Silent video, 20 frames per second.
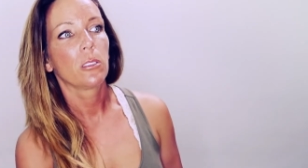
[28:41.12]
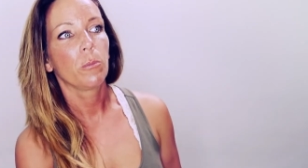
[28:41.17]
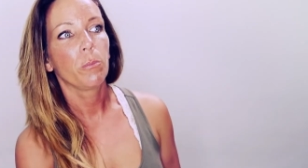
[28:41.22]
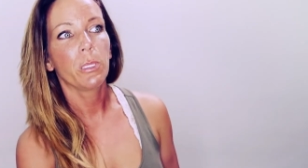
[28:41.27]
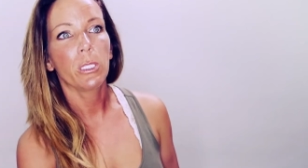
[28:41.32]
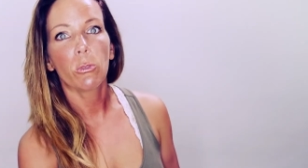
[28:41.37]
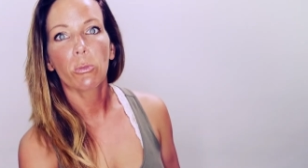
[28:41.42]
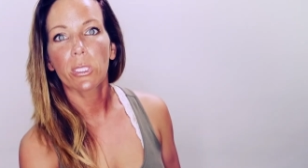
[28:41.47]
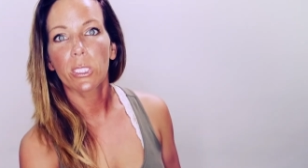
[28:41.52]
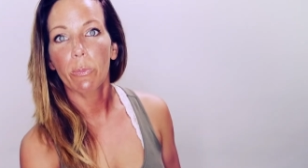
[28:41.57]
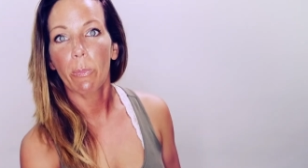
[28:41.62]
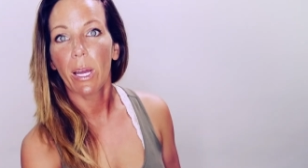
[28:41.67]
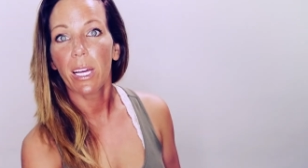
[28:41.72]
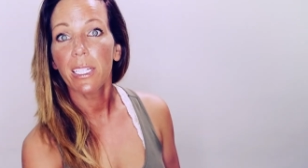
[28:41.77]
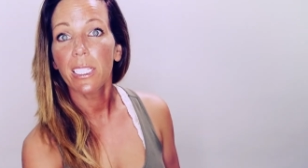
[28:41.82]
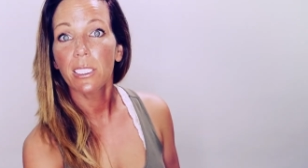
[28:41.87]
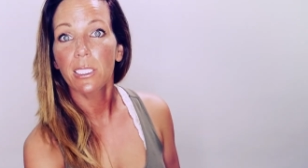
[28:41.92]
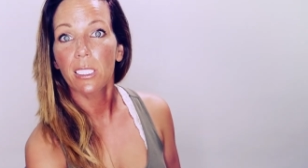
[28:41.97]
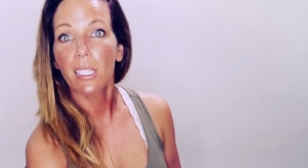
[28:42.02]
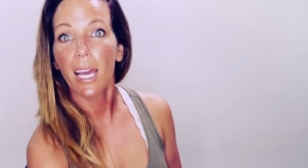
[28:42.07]
be
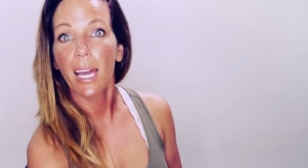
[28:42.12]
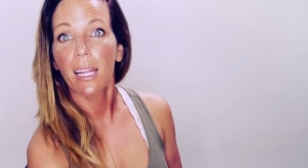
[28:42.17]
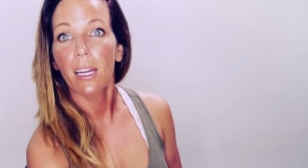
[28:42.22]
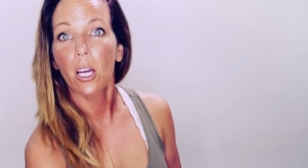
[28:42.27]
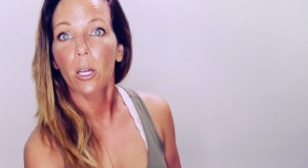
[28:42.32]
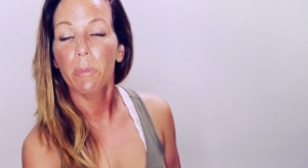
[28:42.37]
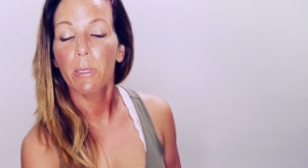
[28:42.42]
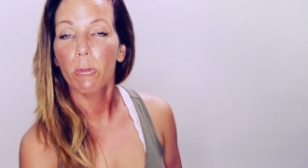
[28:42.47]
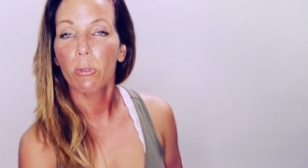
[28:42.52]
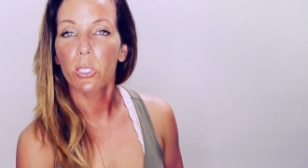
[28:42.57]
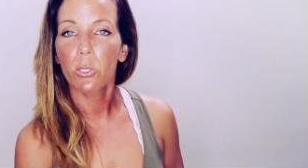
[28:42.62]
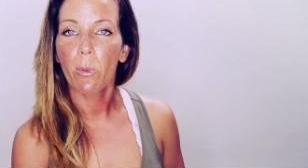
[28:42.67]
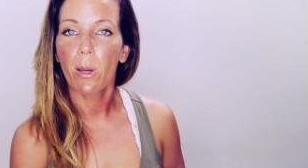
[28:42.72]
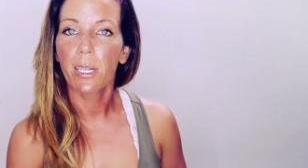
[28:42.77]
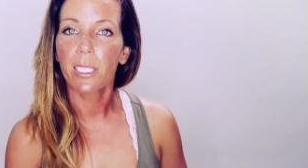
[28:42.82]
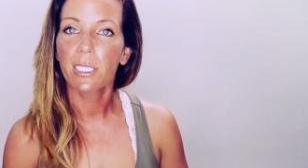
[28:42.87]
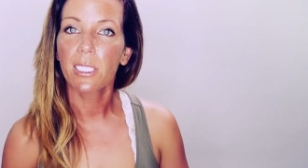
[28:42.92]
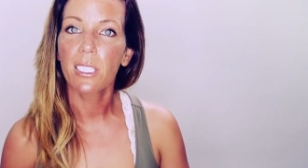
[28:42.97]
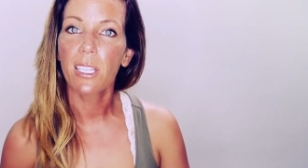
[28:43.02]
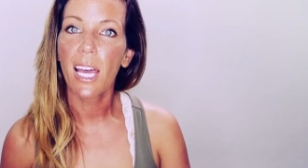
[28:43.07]
responding to that. I'll be
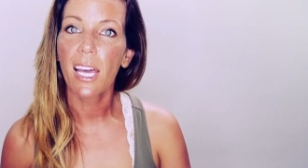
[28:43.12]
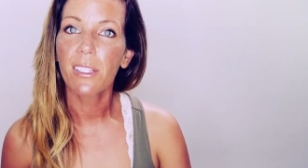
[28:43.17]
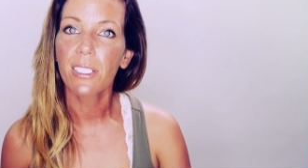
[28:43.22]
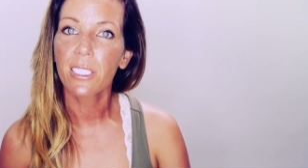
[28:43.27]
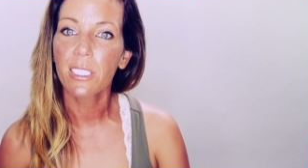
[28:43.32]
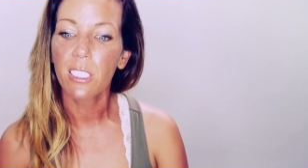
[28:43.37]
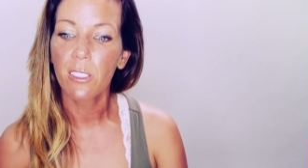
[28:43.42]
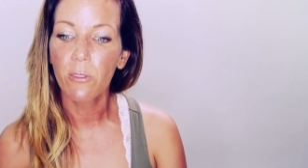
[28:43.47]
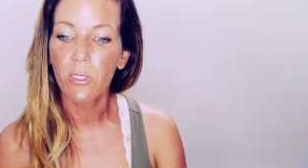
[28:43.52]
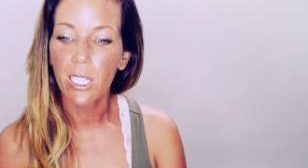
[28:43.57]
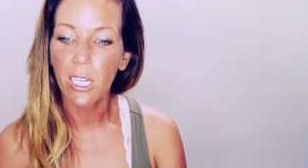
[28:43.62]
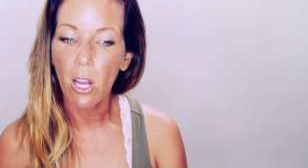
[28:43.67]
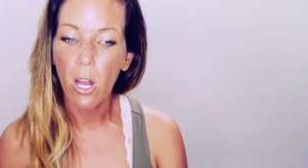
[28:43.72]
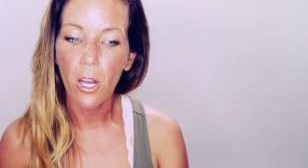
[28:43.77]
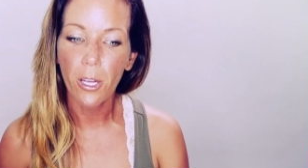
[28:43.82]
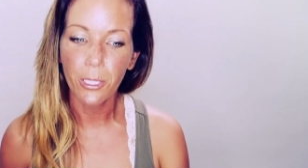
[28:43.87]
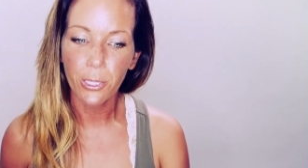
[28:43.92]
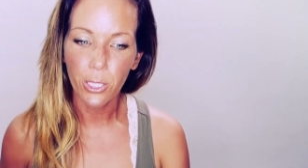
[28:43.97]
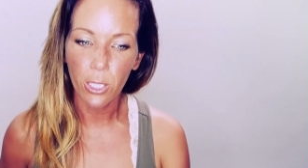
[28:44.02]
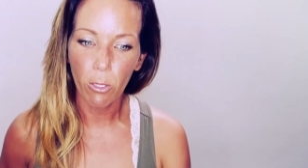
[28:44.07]
responding to that this evening
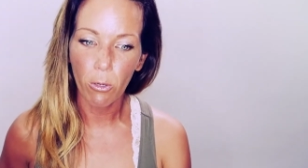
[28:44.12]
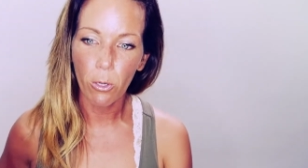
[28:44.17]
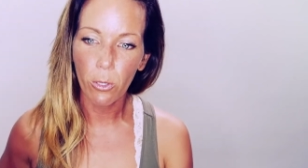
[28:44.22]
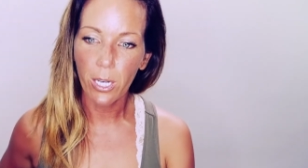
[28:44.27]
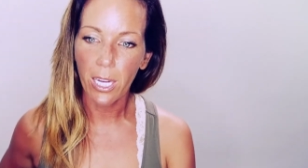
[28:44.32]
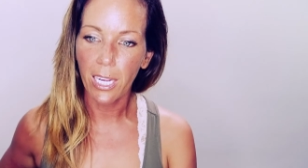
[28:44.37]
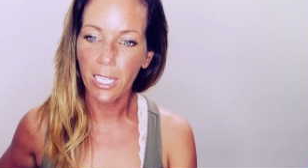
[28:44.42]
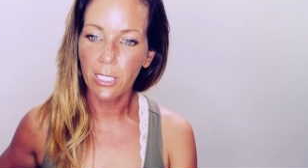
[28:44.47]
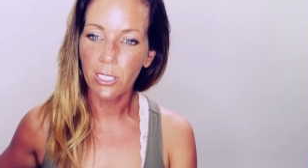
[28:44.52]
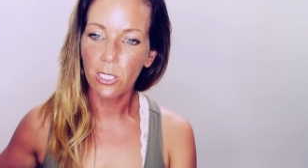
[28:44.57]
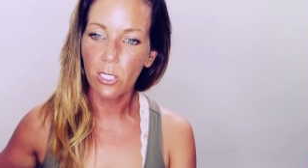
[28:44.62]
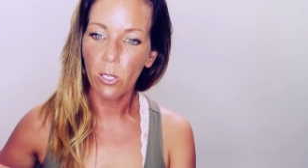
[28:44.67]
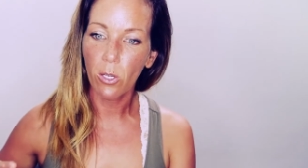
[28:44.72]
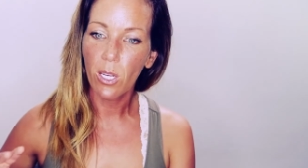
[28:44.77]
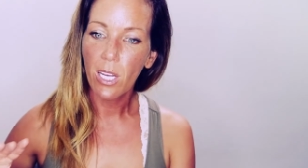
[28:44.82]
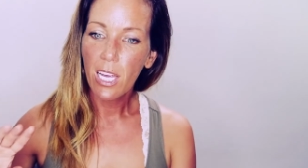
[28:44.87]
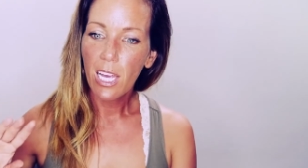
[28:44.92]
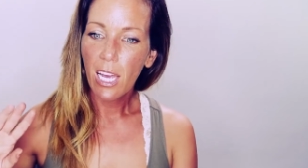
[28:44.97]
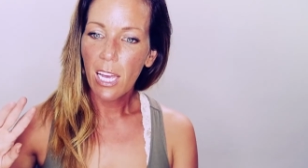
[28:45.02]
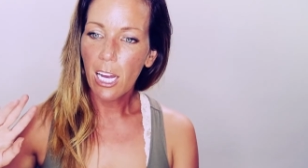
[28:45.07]
also, okay? So
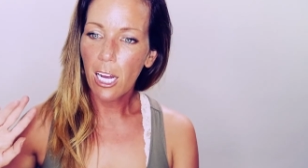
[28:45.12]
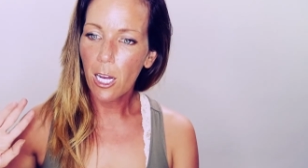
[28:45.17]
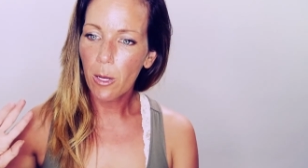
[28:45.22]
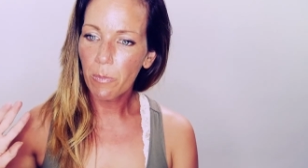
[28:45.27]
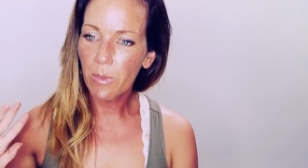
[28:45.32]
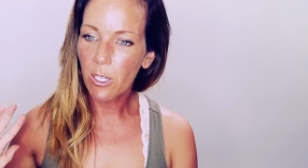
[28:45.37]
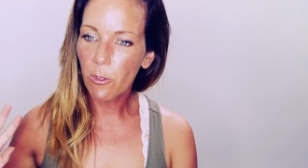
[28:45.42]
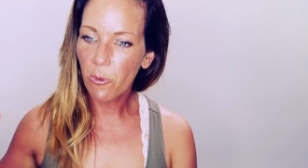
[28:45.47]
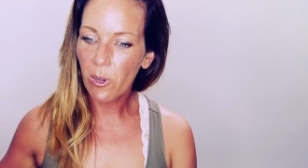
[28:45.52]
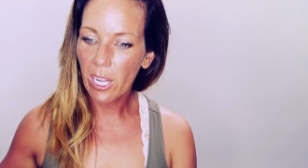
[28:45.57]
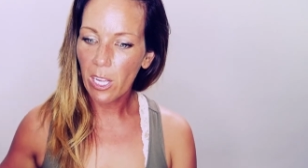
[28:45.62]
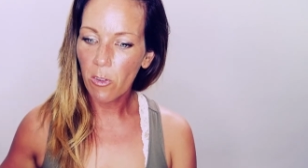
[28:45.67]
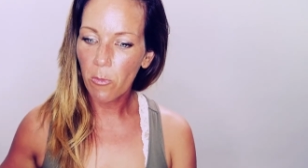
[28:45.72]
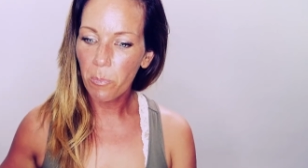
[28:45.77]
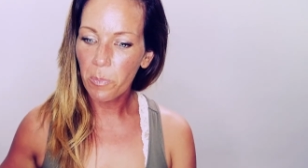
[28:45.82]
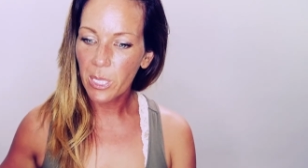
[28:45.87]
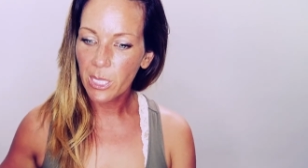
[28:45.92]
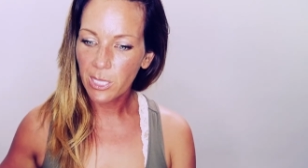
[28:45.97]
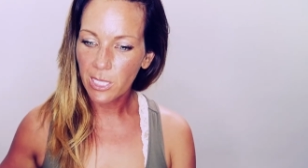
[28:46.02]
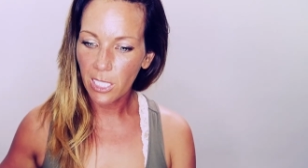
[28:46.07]
if I have
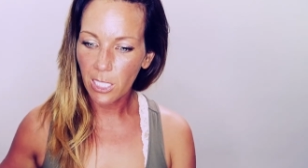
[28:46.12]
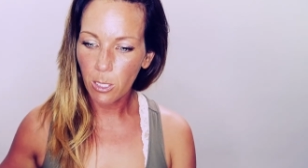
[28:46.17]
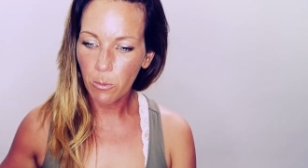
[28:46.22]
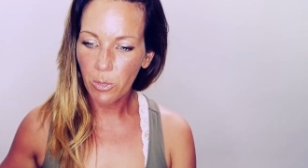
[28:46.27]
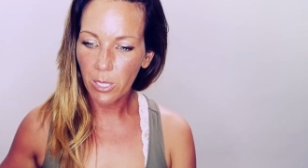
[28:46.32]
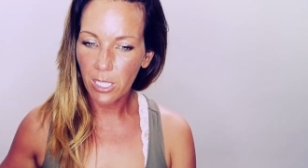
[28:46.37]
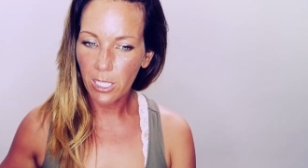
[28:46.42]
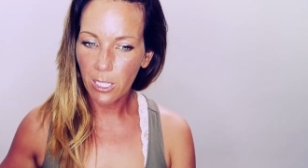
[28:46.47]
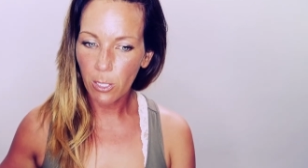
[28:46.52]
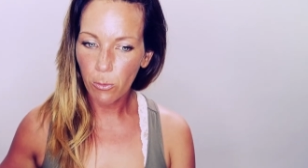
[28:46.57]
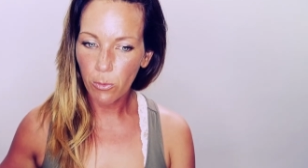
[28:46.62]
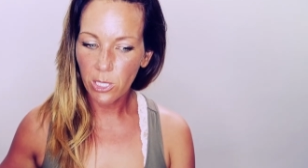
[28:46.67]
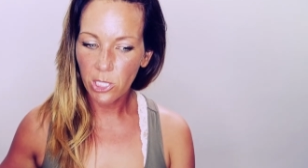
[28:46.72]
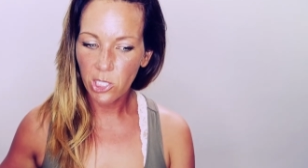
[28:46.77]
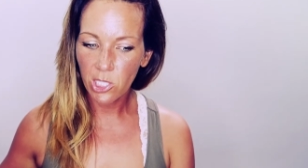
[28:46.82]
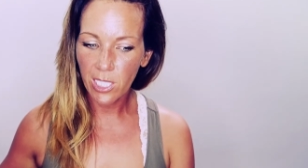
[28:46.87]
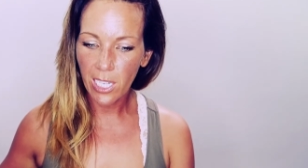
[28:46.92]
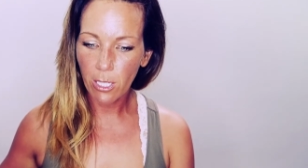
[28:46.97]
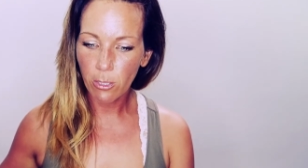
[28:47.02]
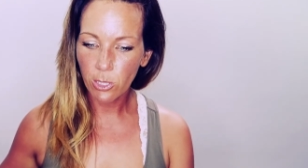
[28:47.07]
missed anybody that
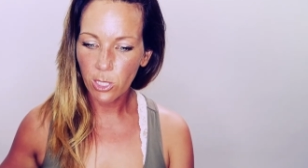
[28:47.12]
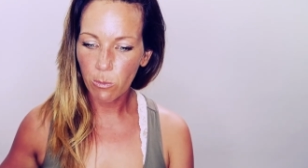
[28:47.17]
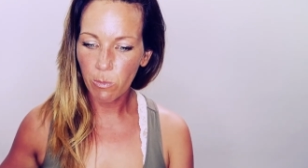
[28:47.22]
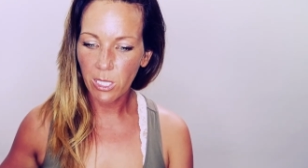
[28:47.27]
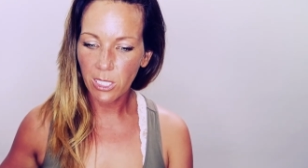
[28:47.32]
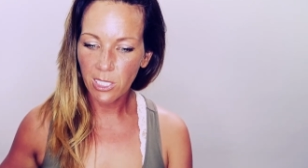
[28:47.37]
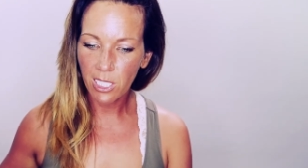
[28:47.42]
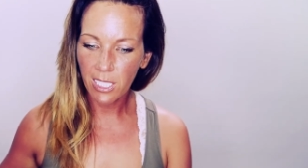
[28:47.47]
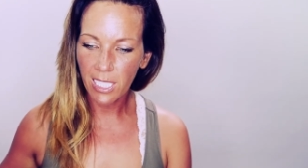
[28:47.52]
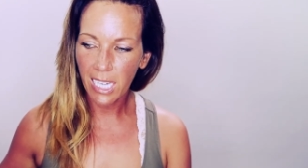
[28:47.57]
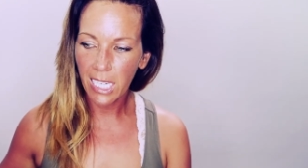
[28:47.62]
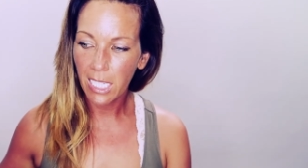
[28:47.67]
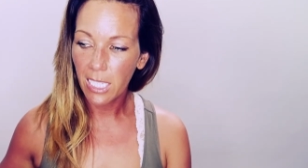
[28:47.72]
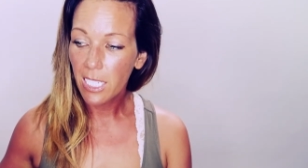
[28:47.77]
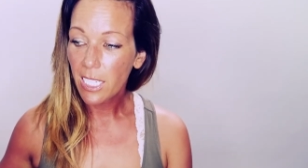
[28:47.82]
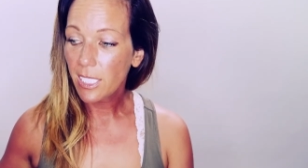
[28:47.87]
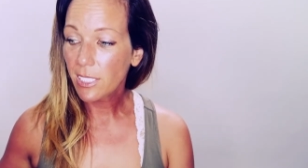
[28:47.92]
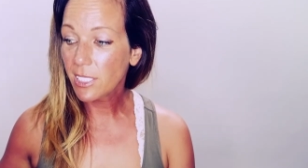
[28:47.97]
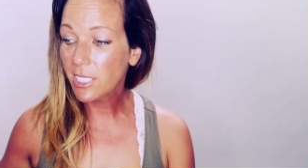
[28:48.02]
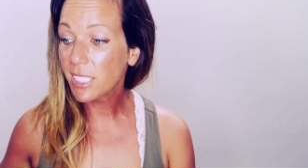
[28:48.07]
reached out to me today
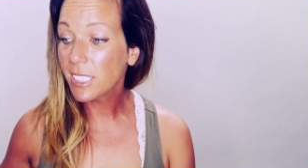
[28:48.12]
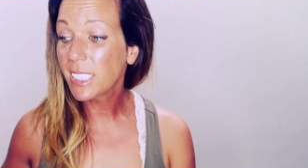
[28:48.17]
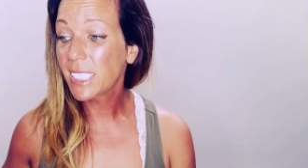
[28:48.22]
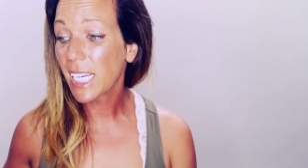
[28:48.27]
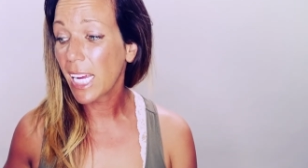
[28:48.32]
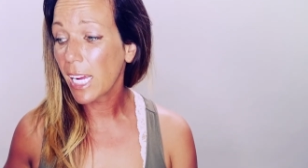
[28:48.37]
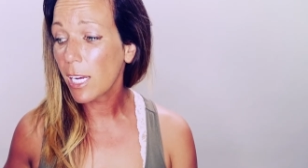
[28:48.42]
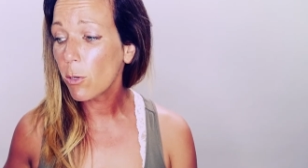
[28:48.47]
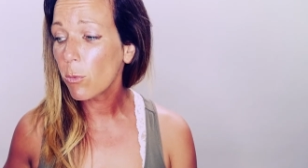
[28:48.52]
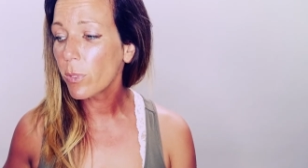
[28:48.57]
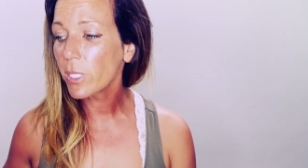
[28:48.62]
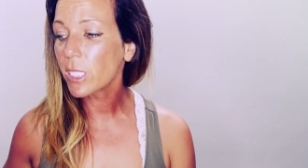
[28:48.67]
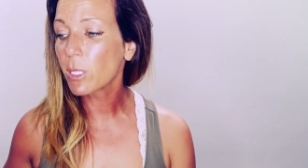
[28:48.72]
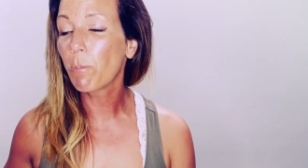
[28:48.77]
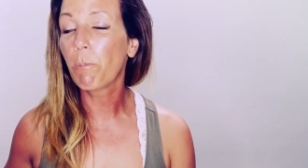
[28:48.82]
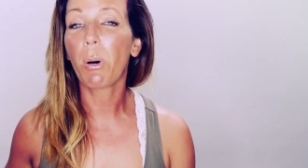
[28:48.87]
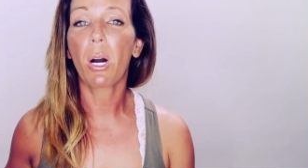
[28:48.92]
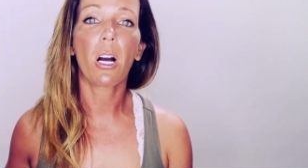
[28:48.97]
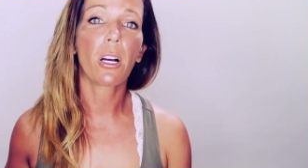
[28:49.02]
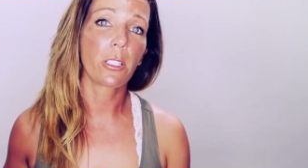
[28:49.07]
was
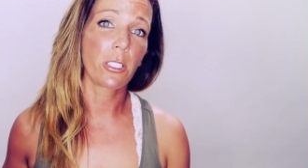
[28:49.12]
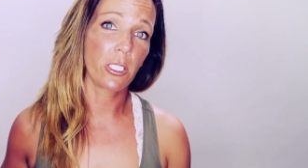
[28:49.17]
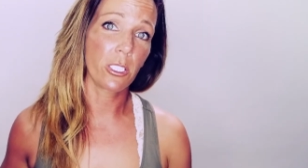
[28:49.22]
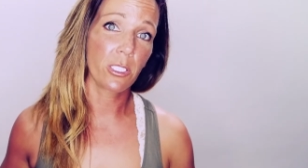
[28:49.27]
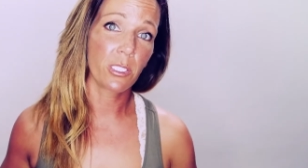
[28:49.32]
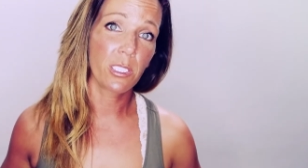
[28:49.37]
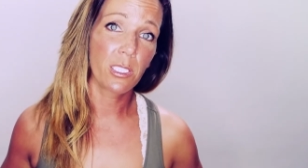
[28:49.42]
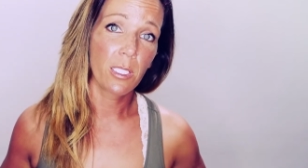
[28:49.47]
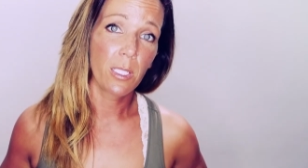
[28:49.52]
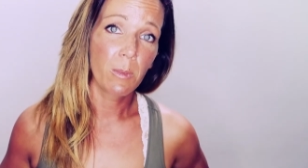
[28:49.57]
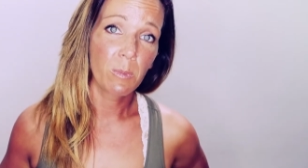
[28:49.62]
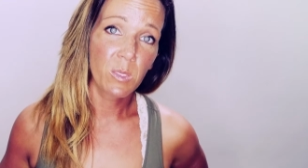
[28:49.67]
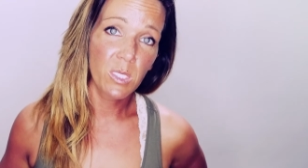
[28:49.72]
bonkers.